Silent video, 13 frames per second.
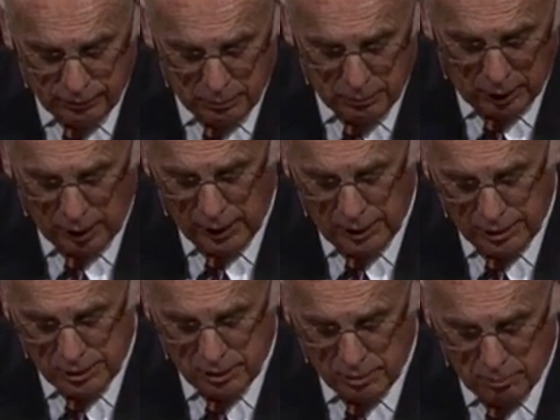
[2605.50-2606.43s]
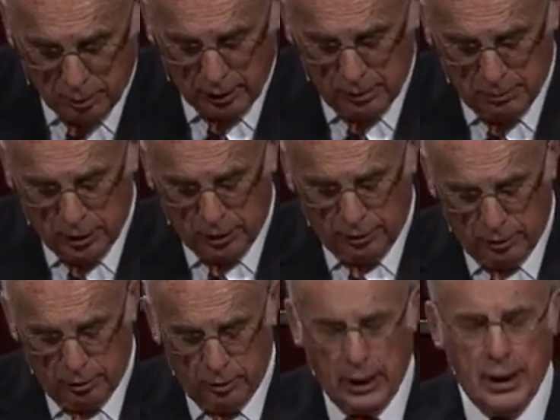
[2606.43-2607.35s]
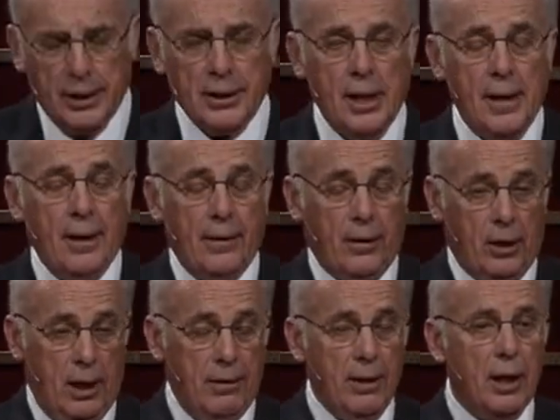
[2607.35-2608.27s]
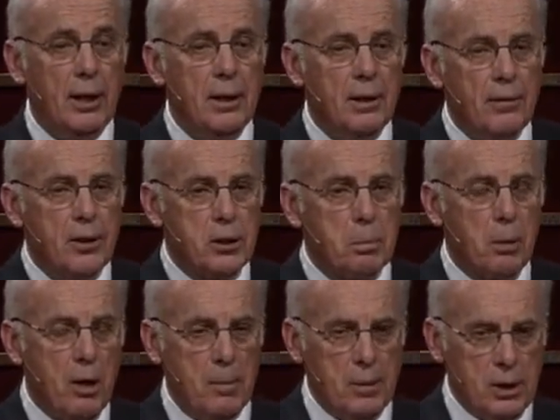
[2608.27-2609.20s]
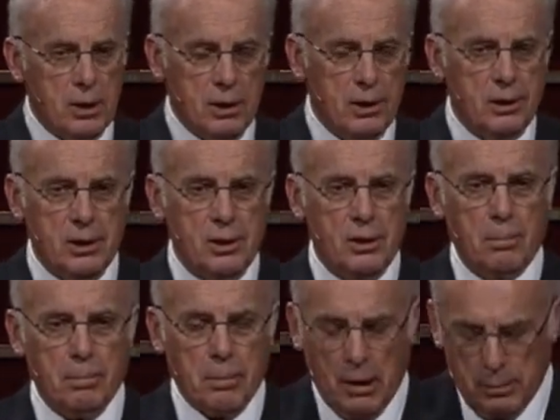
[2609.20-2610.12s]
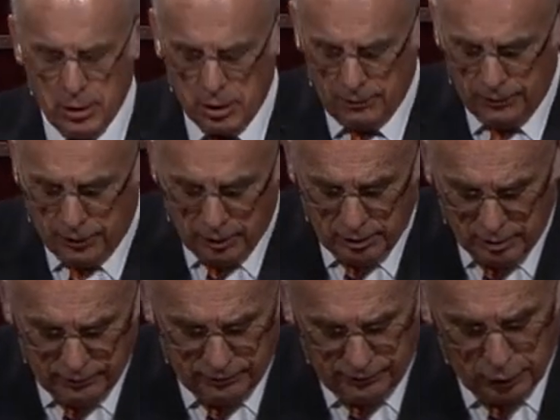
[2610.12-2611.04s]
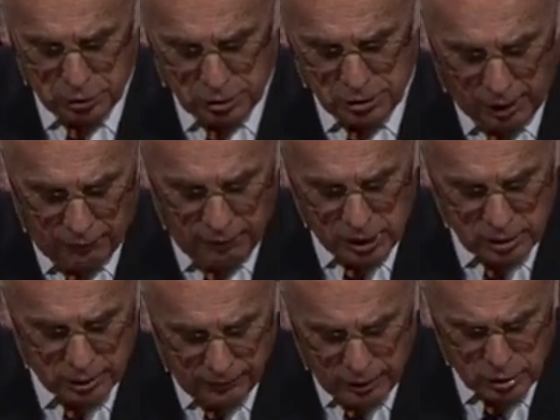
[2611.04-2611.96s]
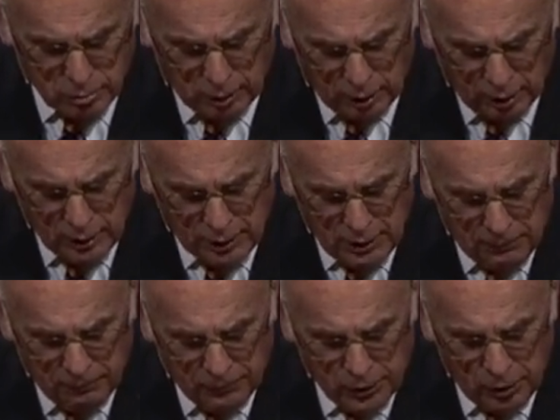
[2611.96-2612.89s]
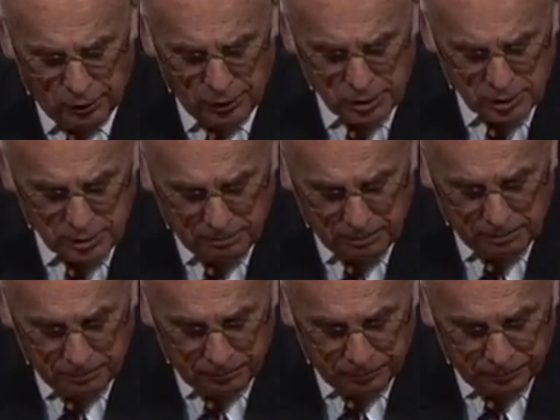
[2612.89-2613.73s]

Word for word: from the lands and bring them into their own land. Okay, then this promise. This is the promise of the future salvation of Israel. Notice,